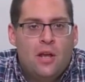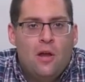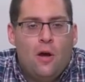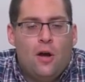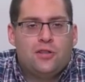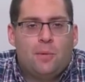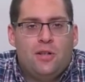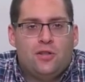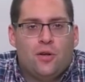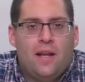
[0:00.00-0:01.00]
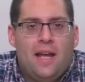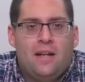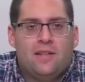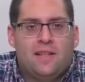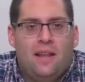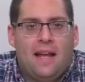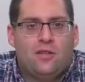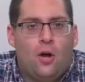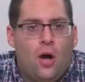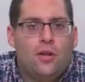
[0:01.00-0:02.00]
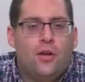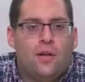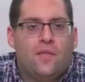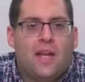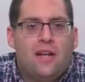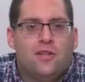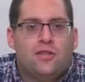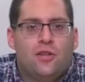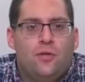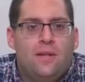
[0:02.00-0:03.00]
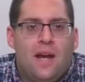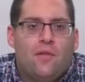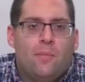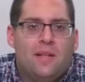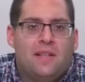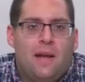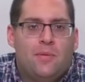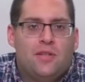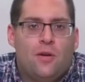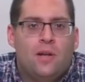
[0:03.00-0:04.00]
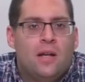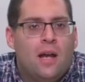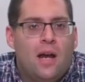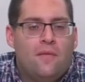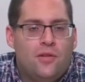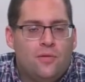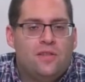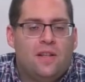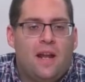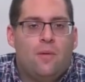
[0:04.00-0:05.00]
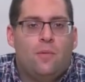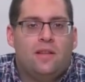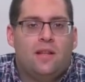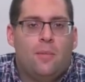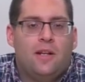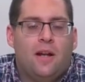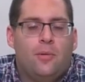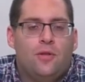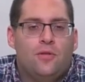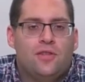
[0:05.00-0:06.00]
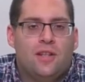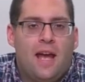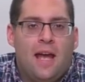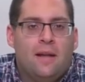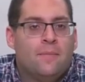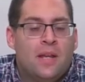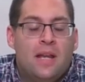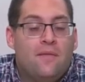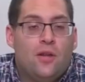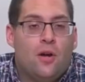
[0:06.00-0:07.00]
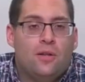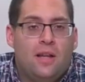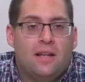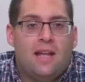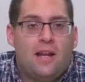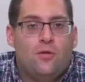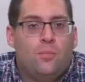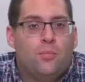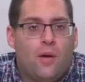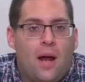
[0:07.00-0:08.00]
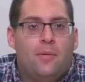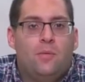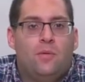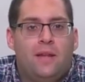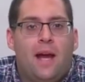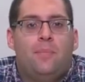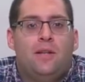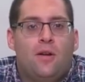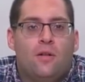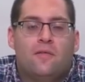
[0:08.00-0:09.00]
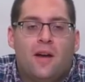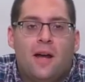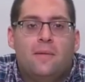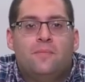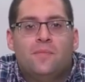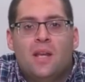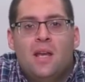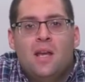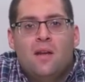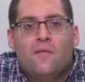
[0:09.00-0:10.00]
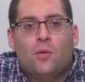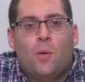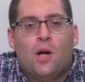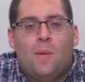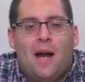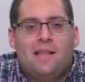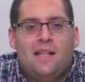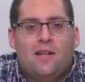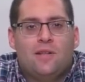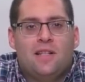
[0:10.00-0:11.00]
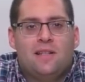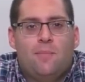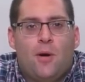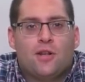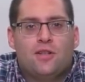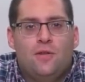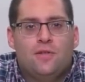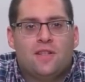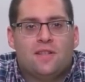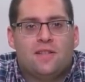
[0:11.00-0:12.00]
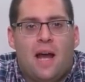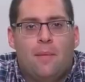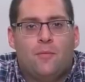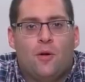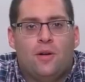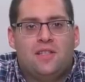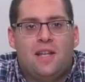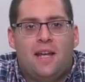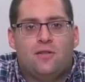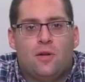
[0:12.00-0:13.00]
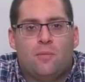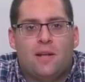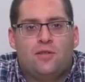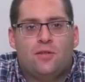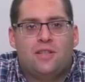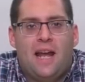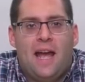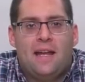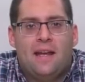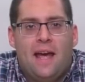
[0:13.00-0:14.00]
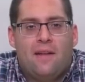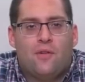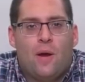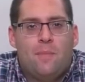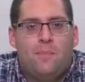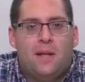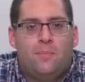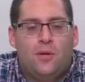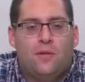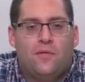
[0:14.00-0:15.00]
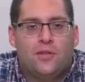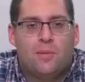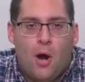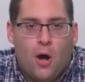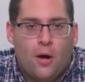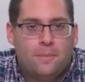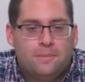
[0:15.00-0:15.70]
Also, be sure to hit select all notifications so you never miss an episode of News Today with WDW News Today. If you don't click that, you probably will not be notified. For the worldwide leader in Disney Parks news, this is Tom Corliss saying enjoy the rest of your today and have a great, big, beautiful tomorrow.